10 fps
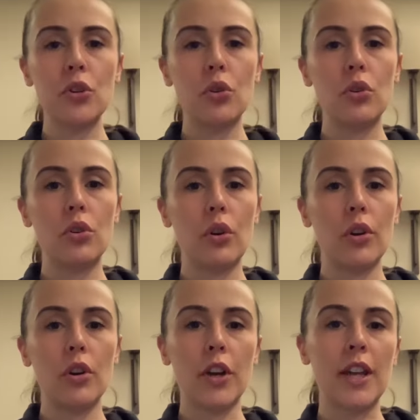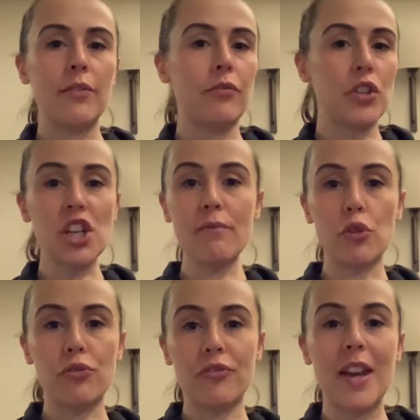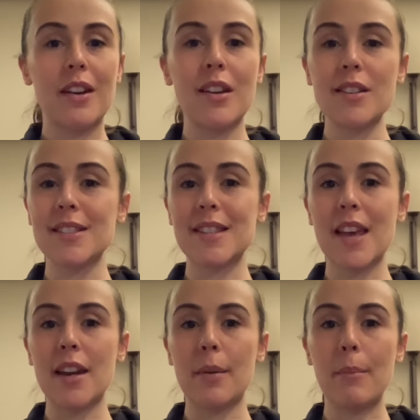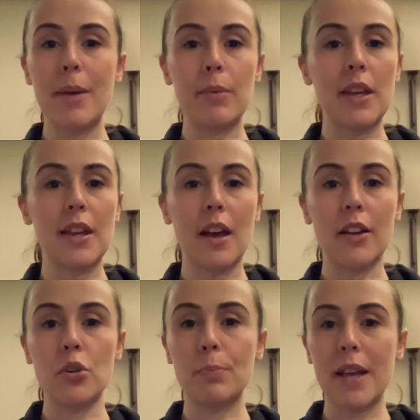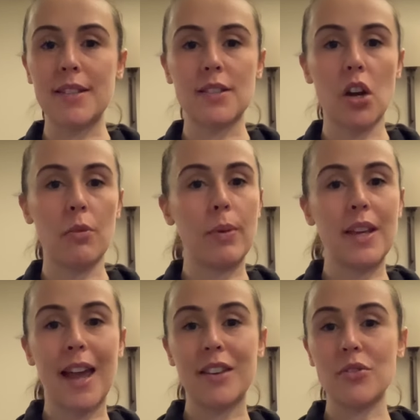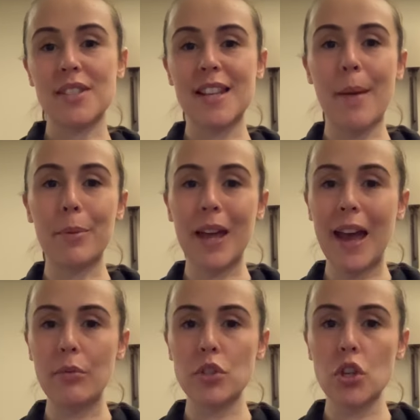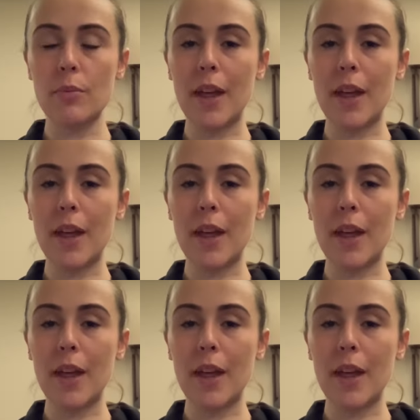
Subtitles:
you're looking for general fitness, then maybe a good place to start would be getting your step count up.